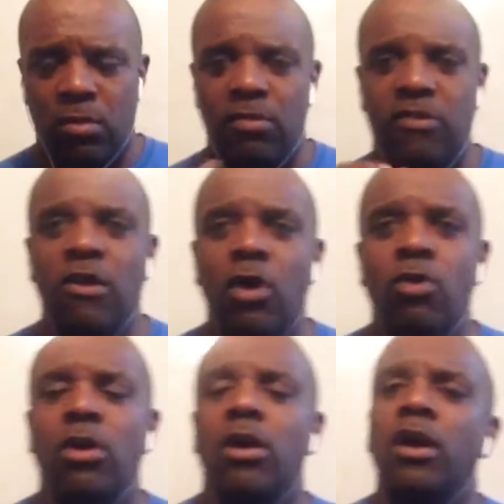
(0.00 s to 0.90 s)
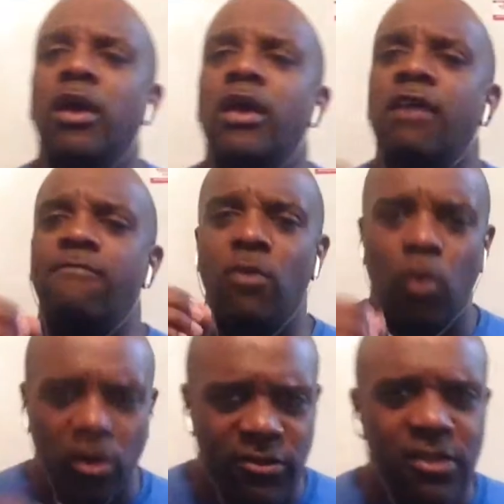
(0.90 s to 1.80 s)
So, if you're
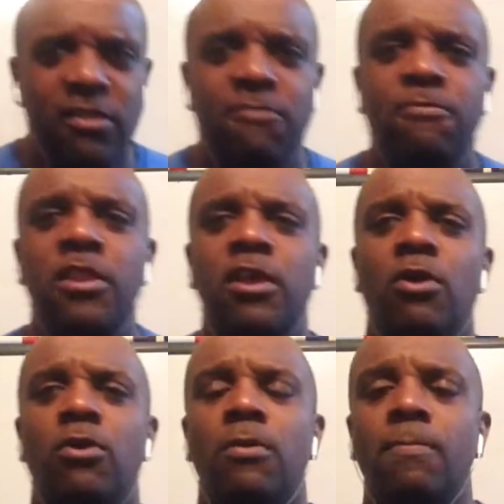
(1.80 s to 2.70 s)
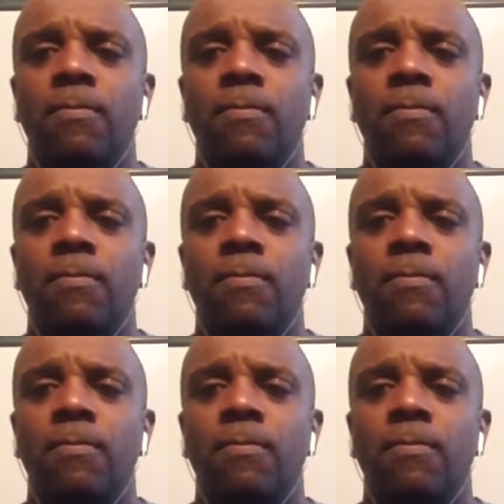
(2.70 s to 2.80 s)
watching this video